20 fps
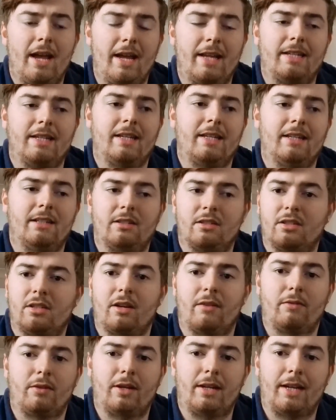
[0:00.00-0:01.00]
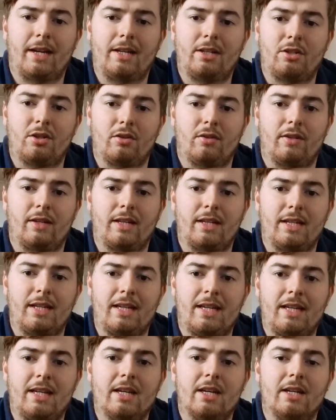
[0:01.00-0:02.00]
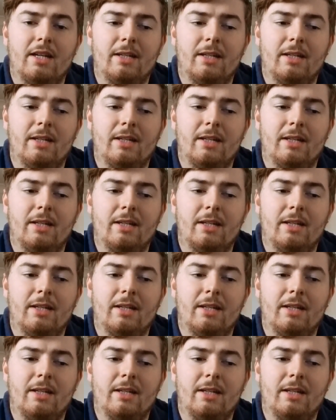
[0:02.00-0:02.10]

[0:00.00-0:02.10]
edit and stuff like that during the